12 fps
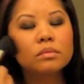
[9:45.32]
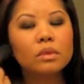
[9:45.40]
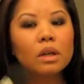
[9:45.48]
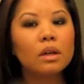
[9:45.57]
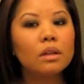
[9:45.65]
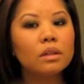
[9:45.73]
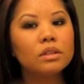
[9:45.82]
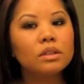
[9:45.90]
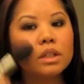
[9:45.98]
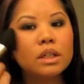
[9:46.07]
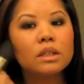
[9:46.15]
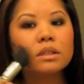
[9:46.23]
on the
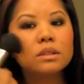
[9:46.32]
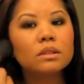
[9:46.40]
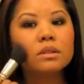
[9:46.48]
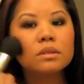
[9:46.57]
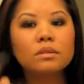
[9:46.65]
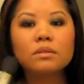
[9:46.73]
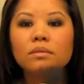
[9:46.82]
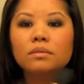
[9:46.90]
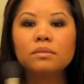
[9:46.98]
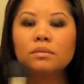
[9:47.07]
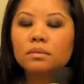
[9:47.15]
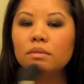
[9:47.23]
cheeks,
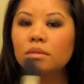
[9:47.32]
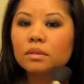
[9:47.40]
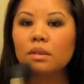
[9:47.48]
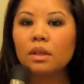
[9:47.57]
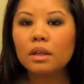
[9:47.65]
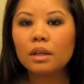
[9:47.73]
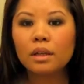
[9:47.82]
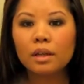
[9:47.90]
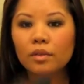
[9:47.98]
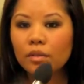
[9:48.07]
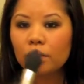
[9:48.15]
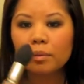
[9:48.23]

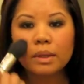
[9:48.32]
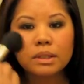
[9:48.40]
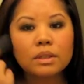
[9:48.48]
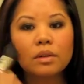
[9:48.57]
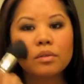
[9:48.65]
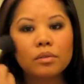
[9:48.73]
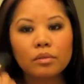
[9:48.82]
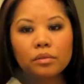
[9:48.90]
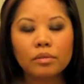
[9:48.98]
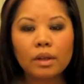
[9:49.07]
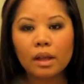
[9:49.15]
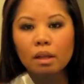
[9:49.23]
giving
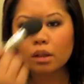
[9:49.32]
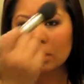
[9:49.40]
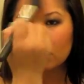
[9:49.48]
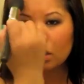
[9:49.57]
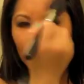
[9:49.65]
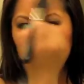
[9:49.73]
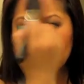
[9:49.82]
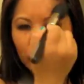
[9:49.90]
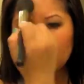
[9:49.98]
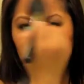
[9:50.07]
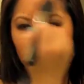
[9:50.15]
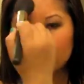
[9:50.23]
myself that
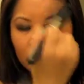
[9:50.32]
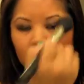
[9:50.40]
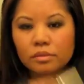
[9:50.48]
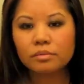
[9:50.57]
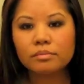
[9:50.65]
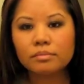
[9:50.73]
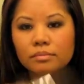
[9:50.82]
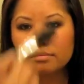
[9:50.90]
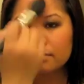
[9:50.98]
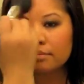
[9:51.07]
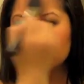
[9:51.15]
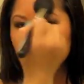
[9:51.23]
glowy look.
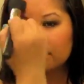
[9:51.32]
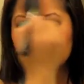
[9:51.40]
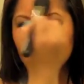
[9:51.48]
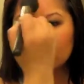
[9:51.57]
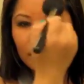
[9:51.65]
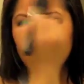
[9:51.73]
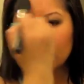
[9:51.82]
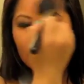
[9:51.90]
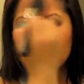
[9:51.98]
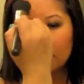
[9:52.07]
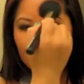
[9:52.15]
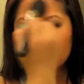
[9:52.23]
And
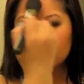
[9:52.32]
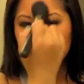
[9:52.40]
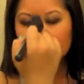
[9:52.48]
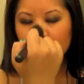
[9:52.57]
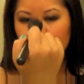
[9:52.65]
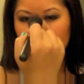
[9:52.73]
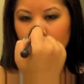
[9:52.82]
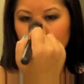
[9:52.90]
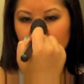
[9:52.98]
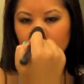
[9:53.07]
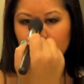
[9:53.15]
just